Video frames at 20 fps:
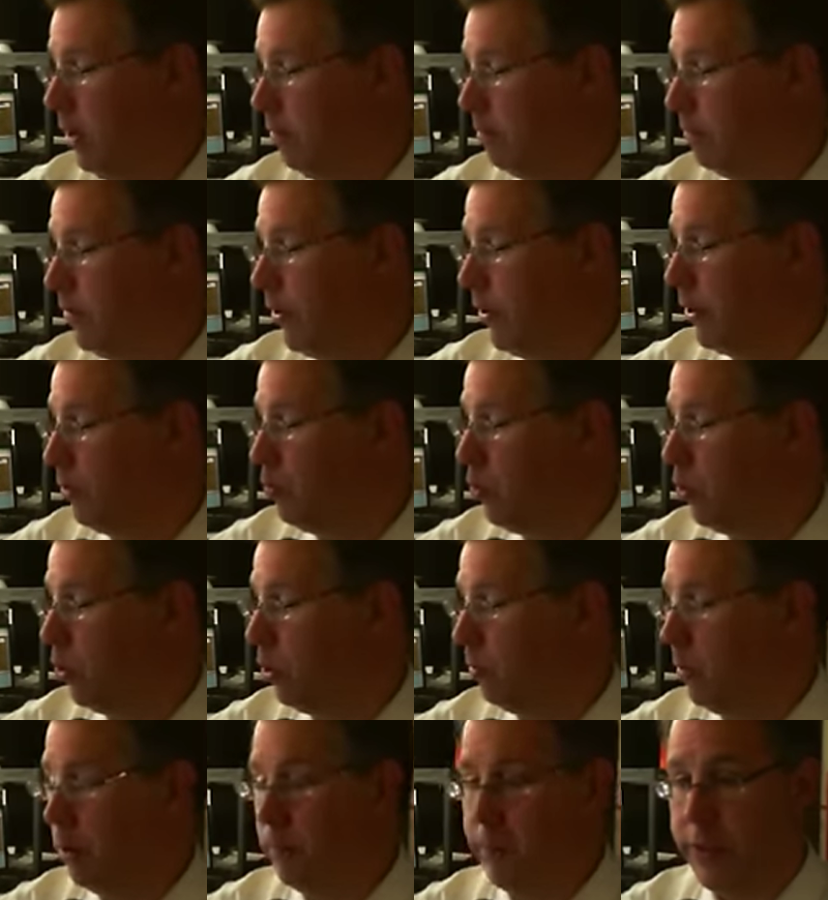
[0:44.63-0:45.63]
Very
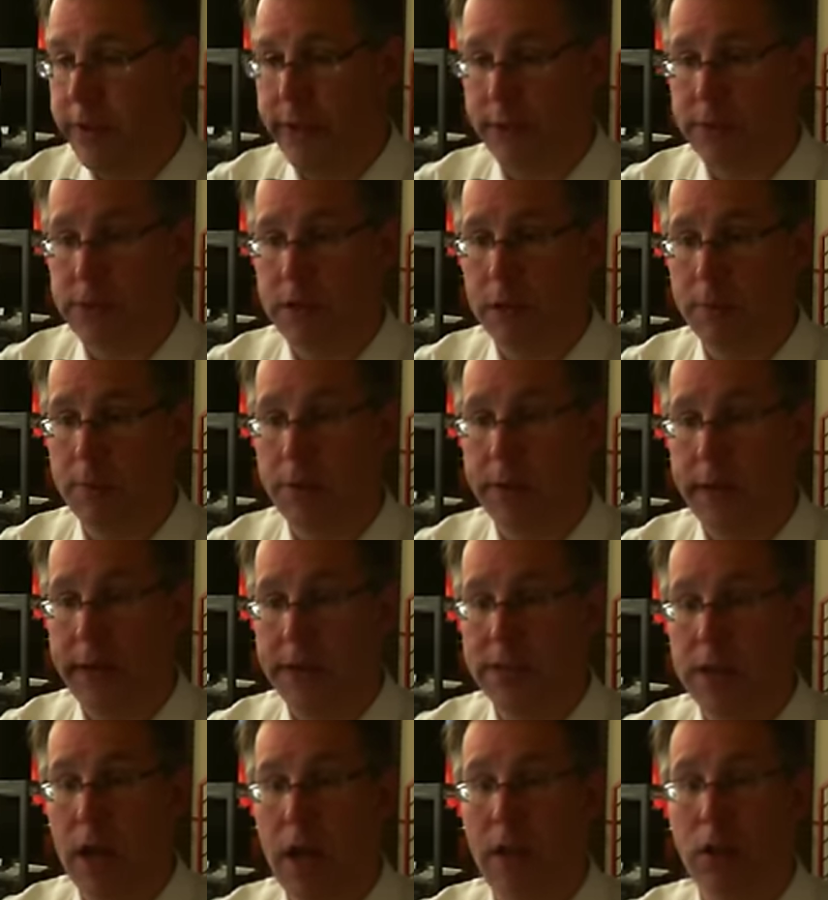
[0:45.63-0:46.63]
warm over the next couple
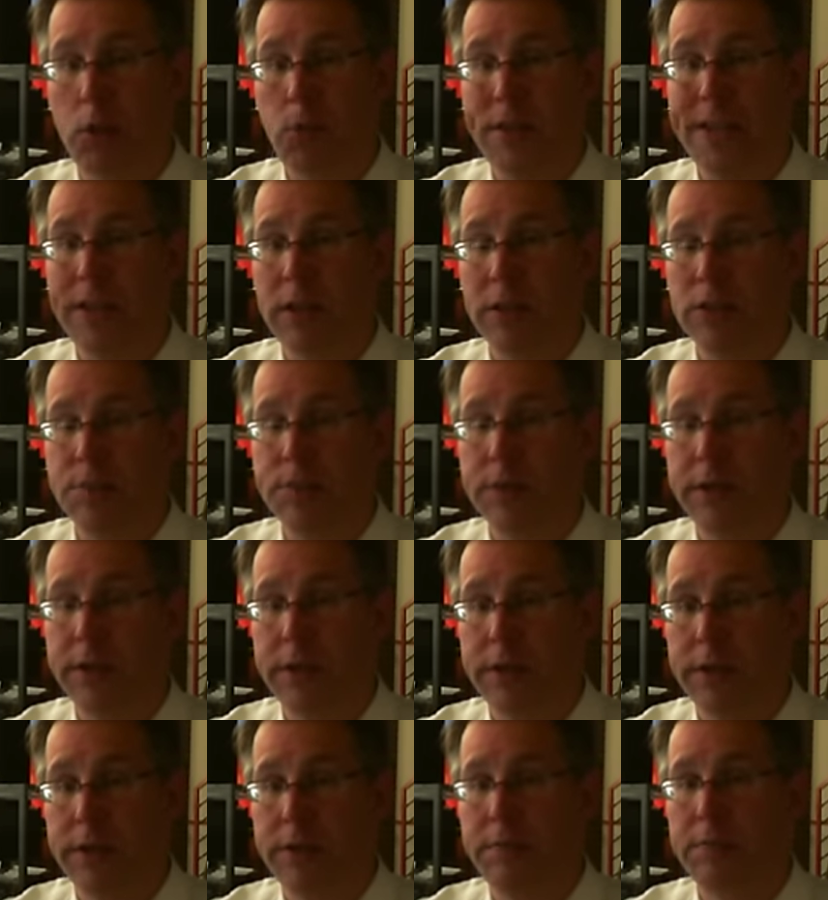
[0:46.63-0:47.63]
days. Halloween looks pretty
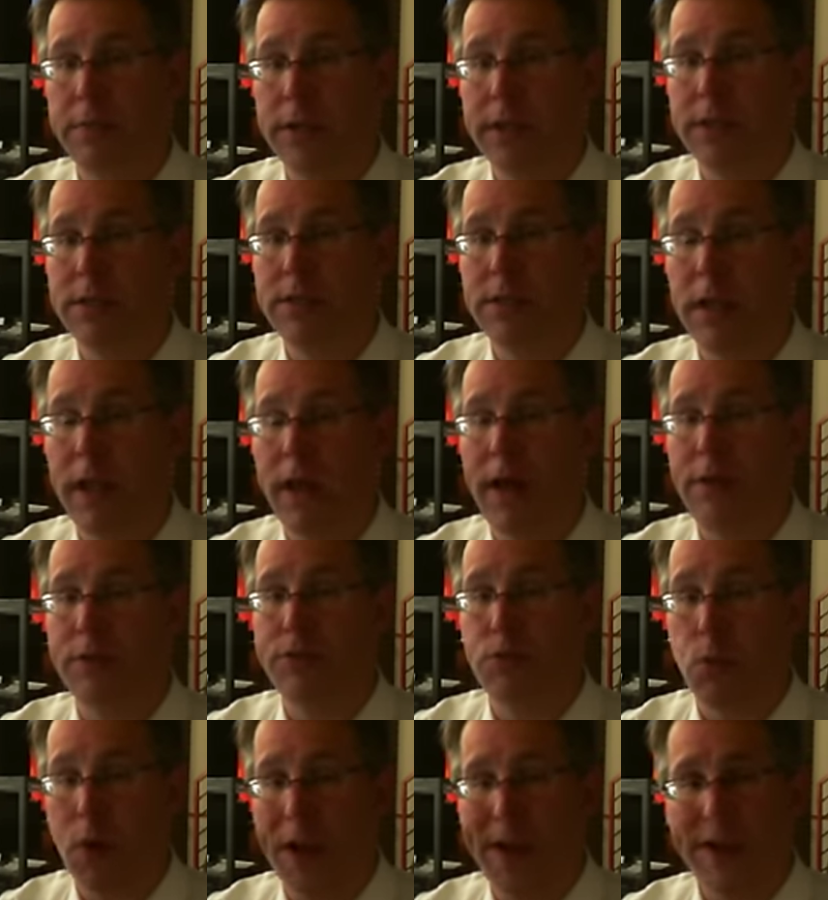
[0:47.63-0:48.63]
good, but
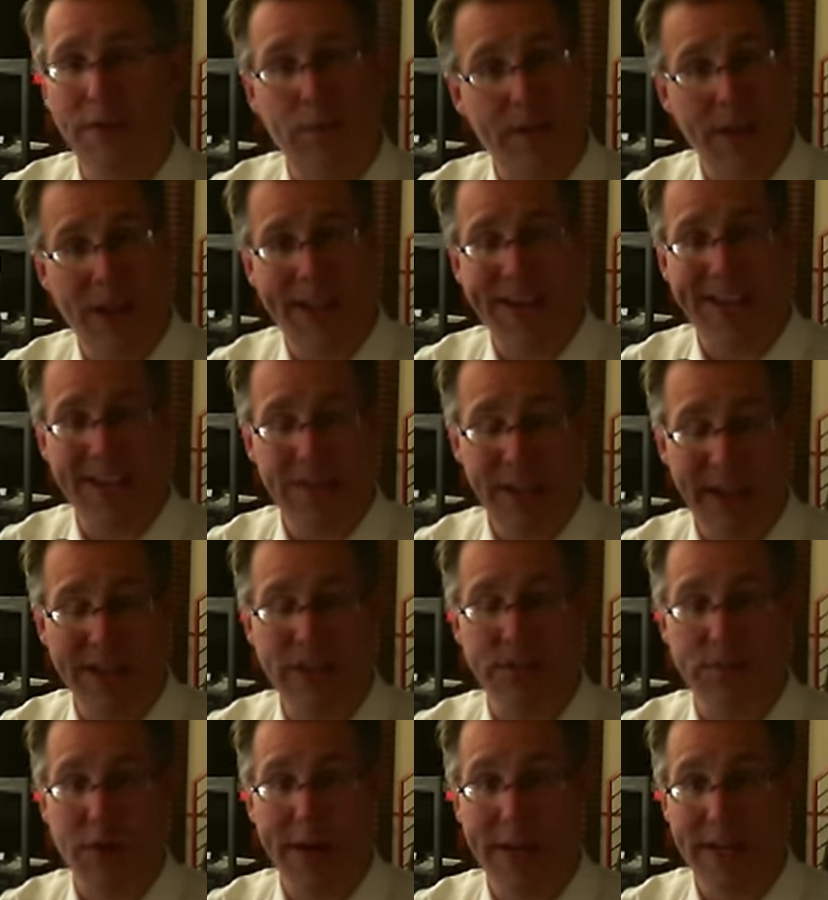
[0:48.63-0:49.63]
as
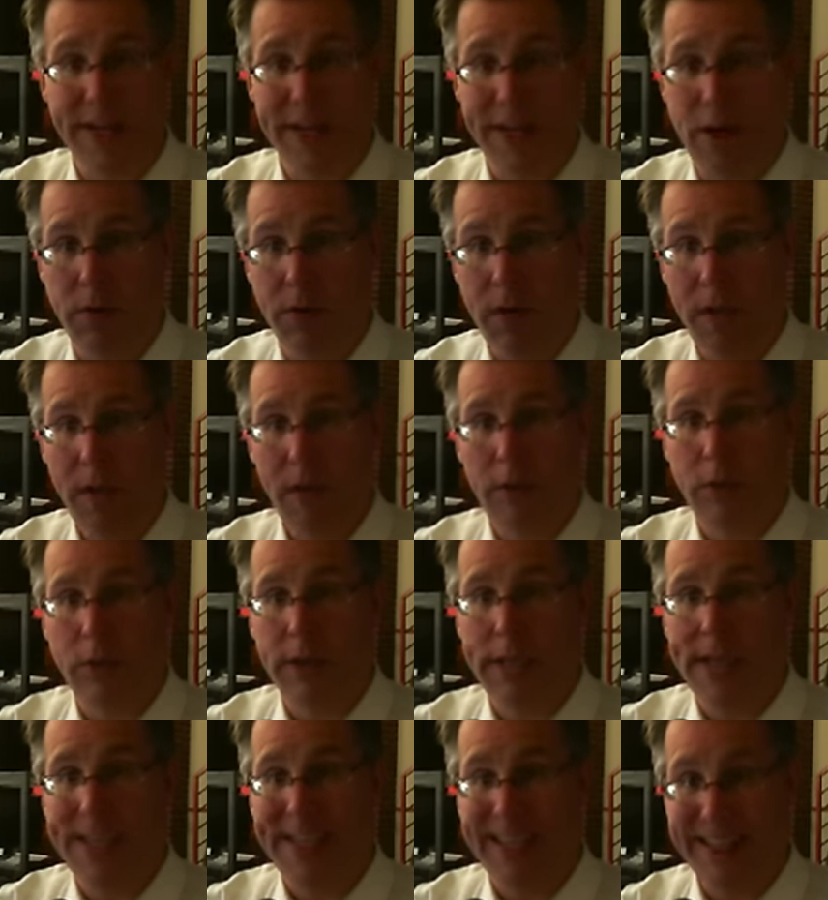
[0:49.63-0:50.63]
of right now,
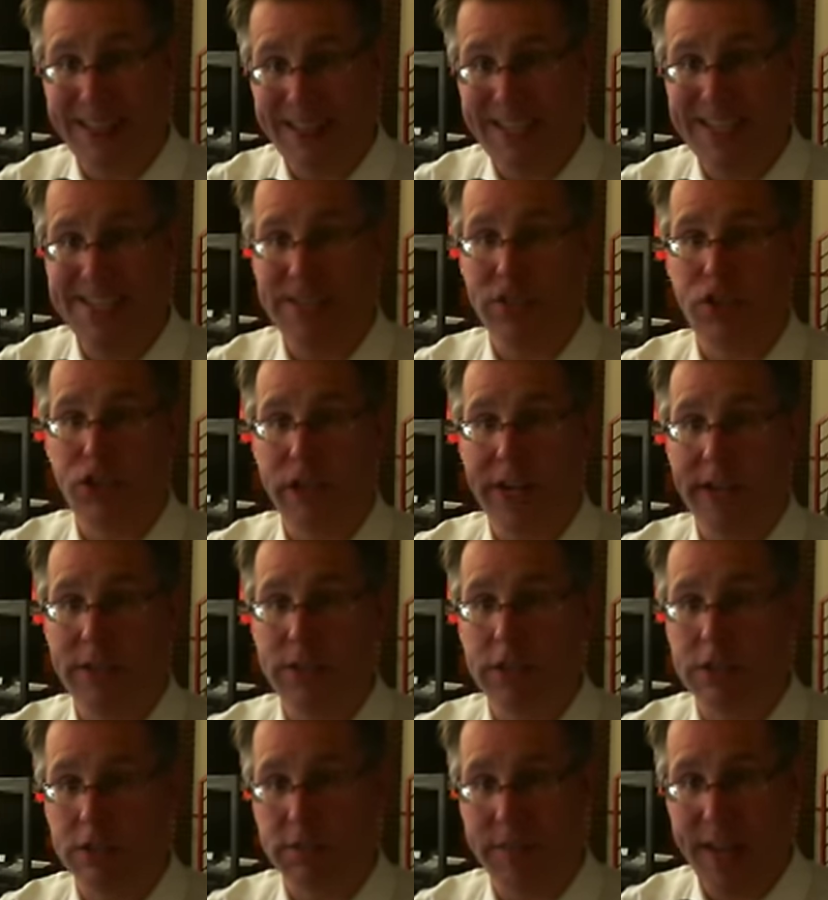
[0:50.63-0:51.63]
looking at less
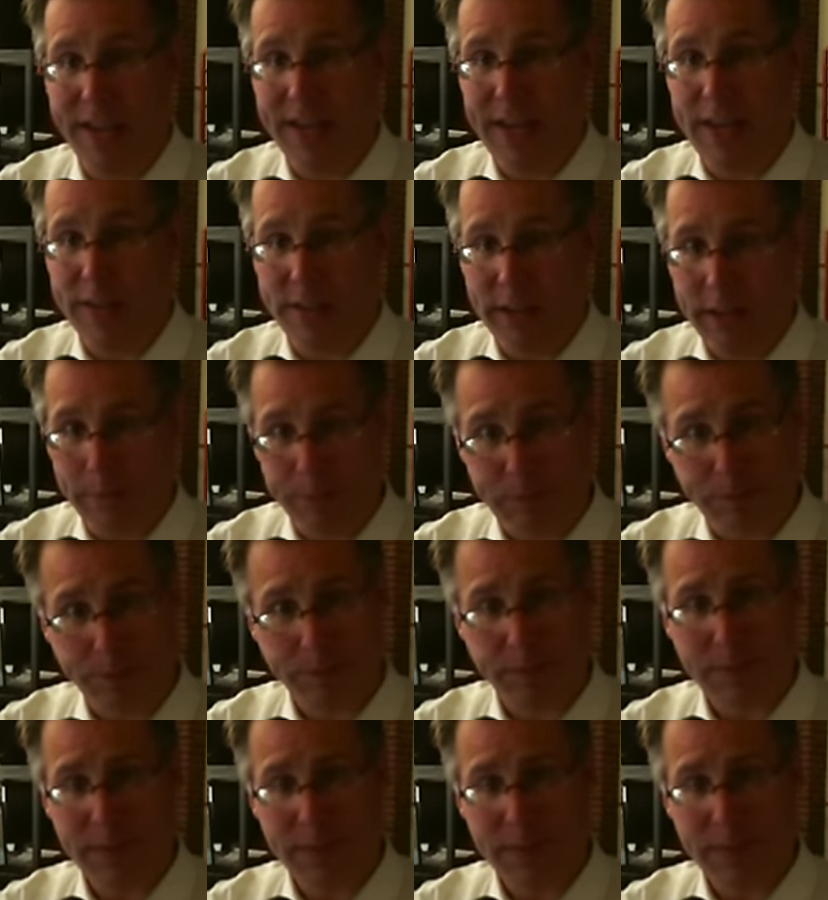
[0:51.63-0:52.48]
chances of anything